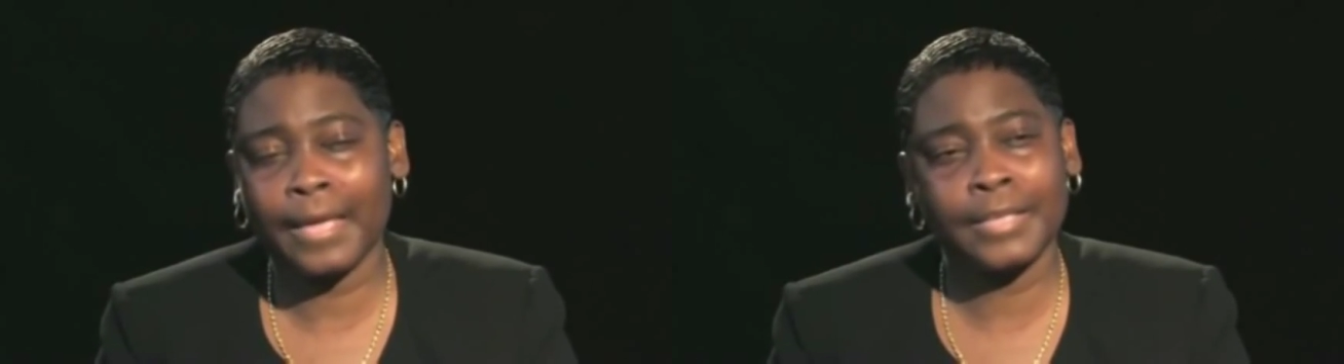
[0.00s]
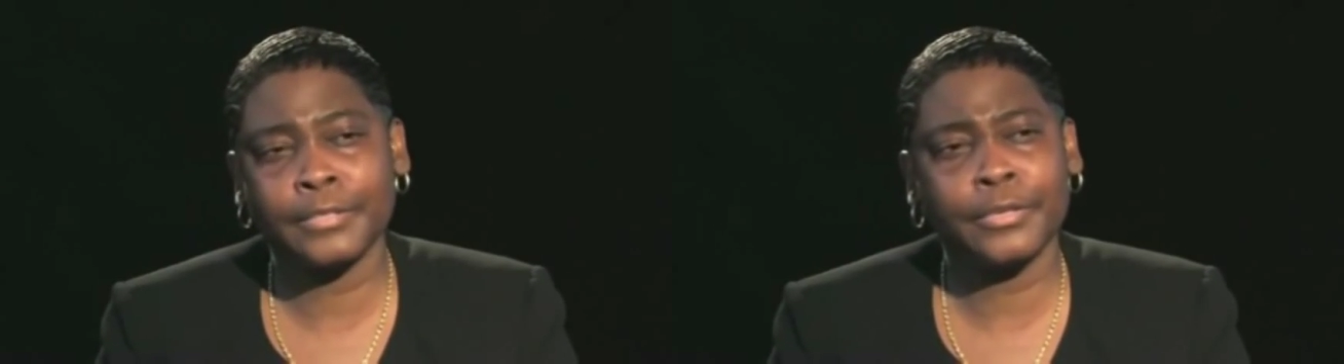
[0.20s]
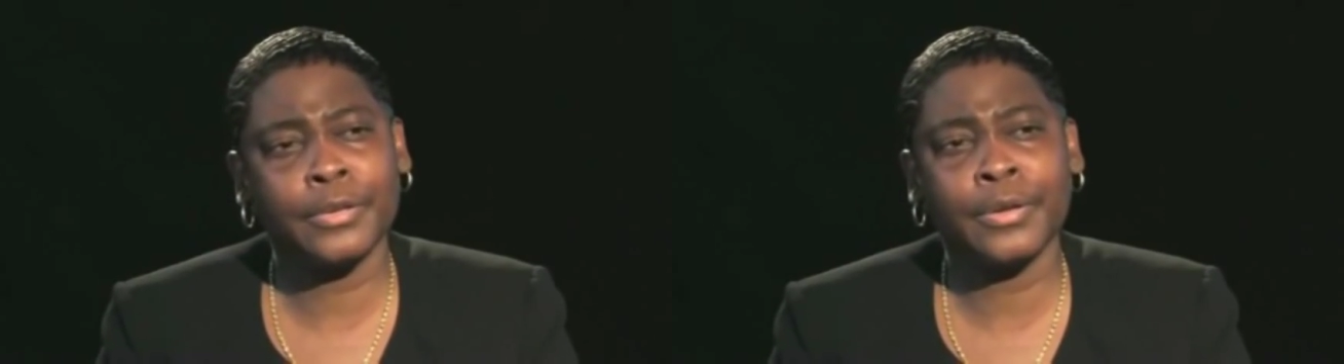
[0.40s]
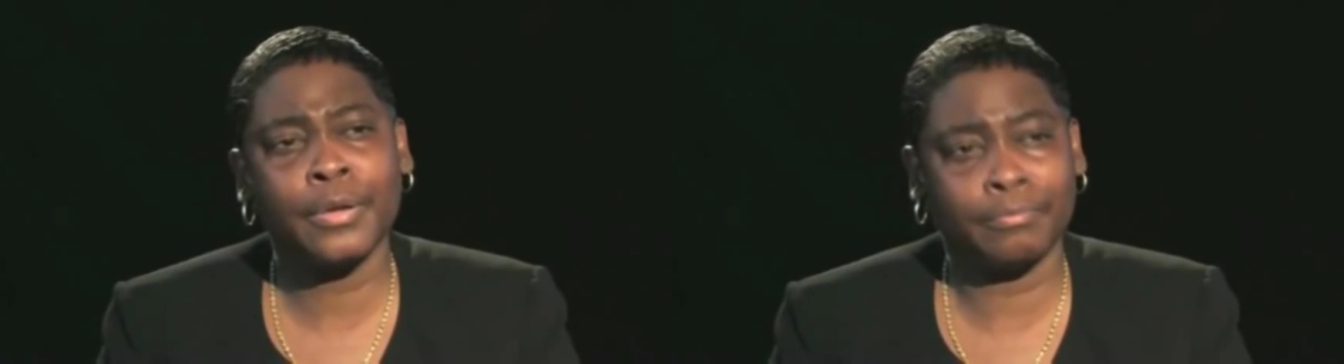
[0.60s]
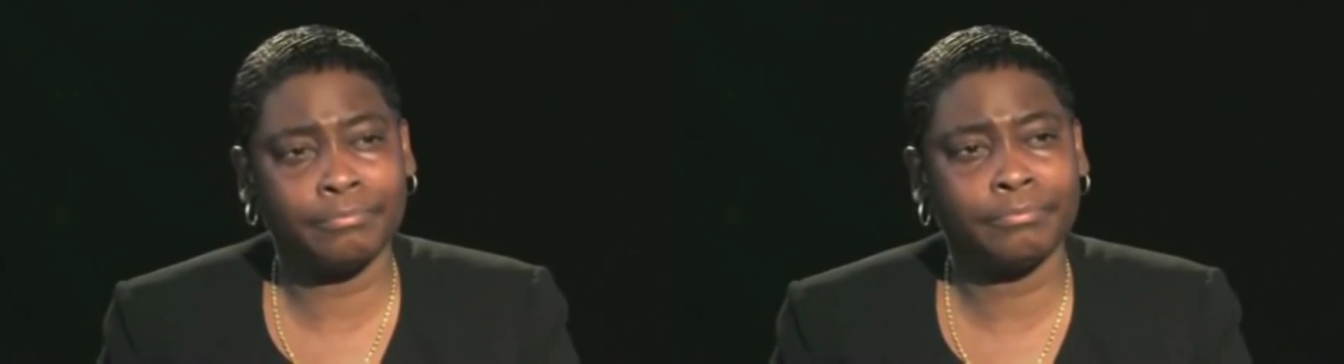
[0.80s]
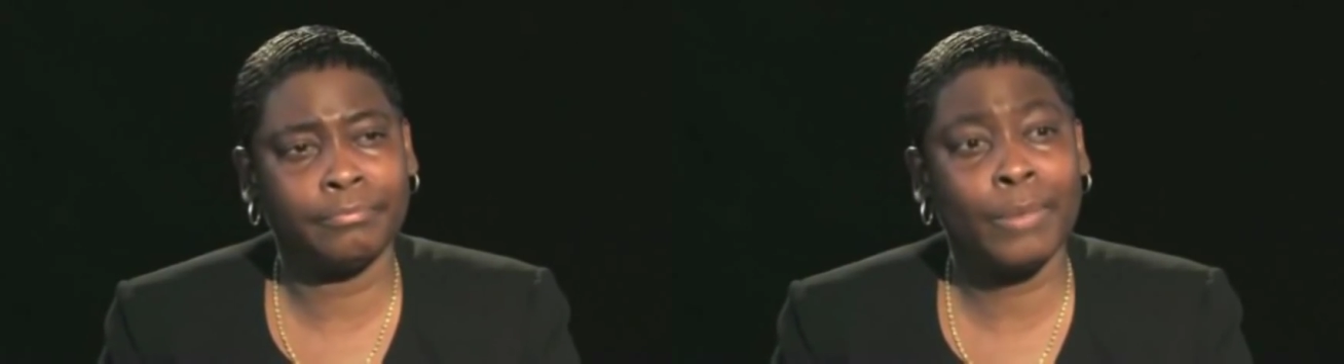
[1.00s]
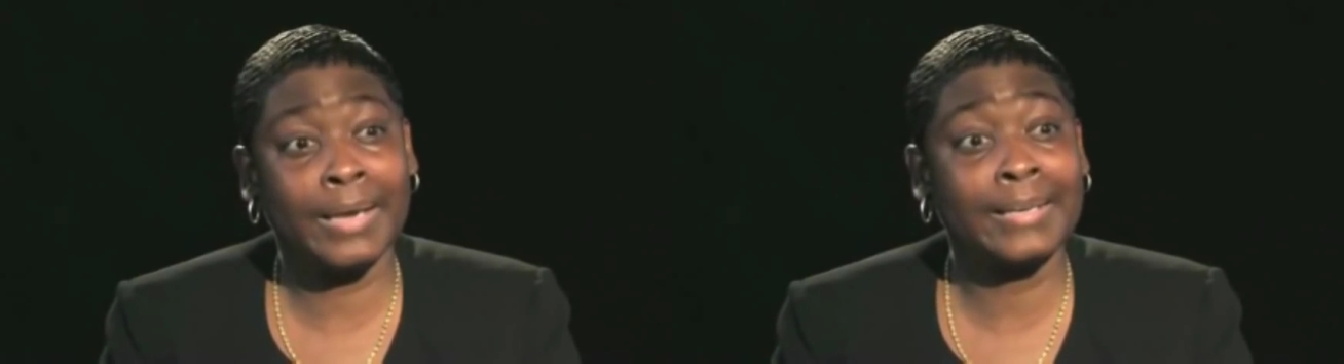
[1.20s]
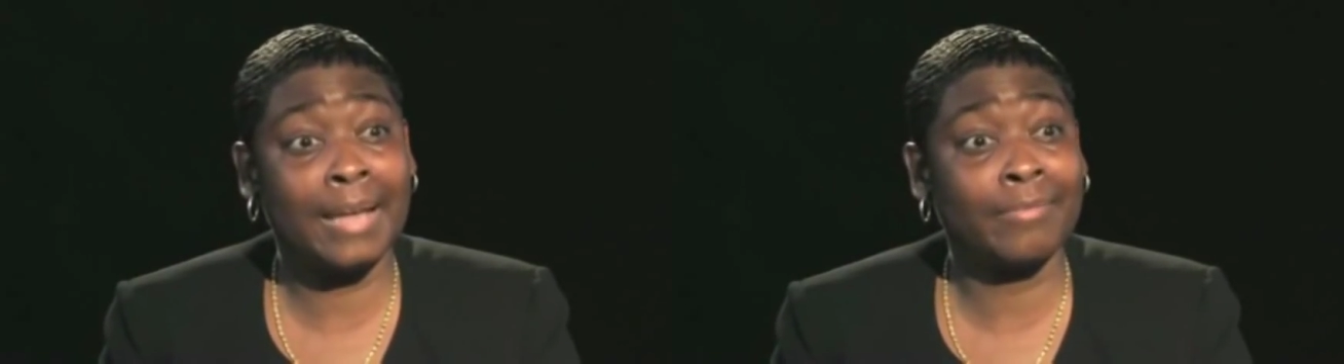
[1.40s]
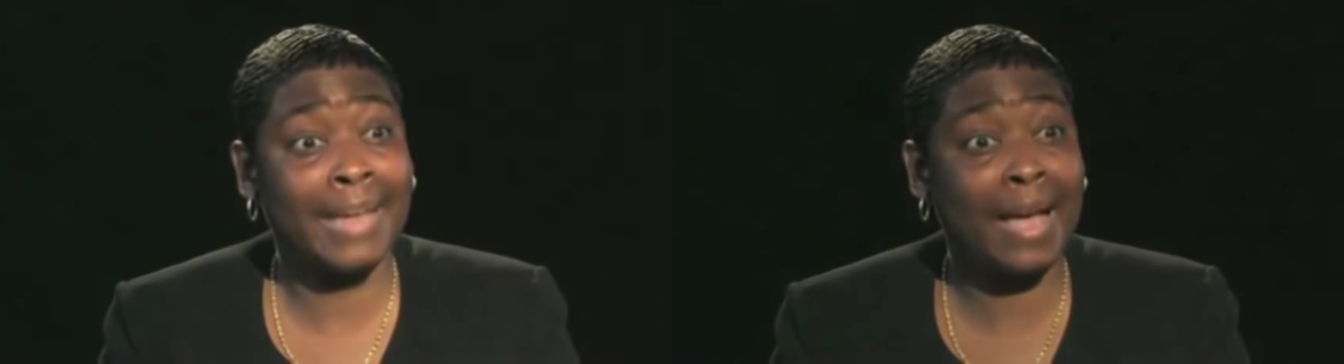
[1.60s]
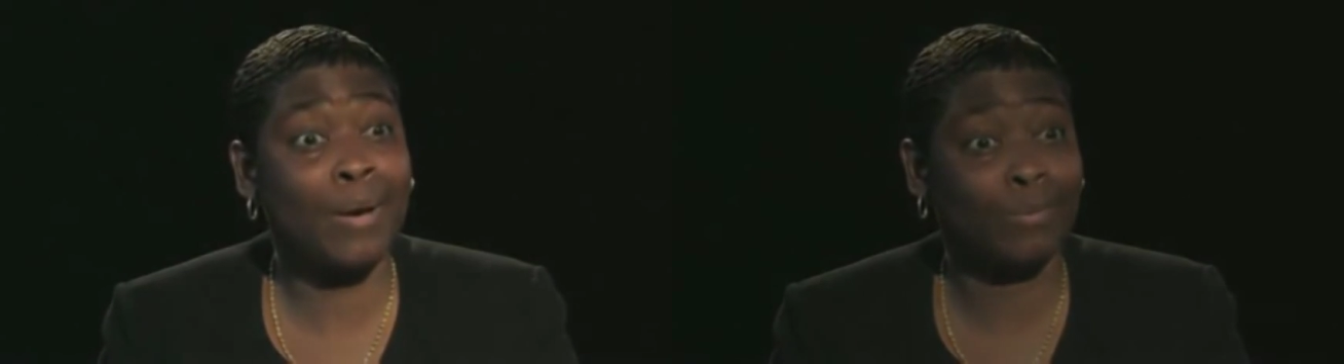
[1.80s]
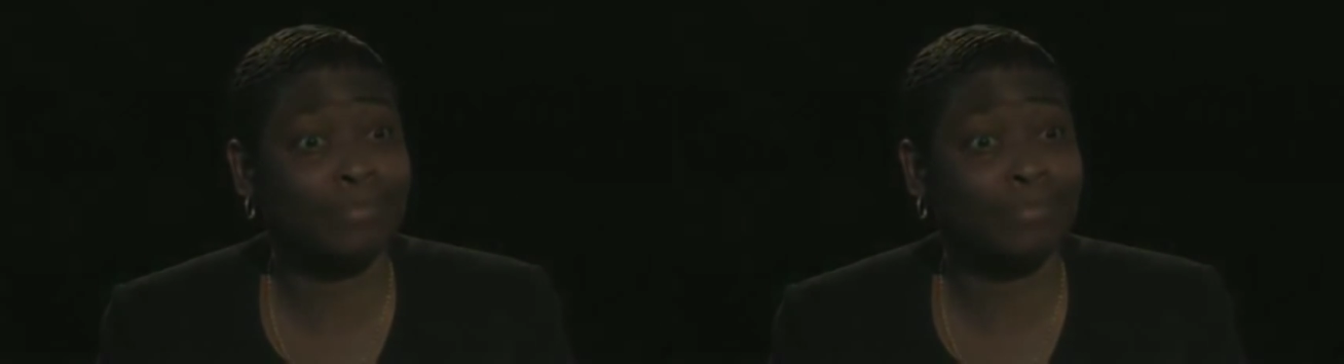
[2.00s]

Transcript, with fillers: He said, no, no, write it down now.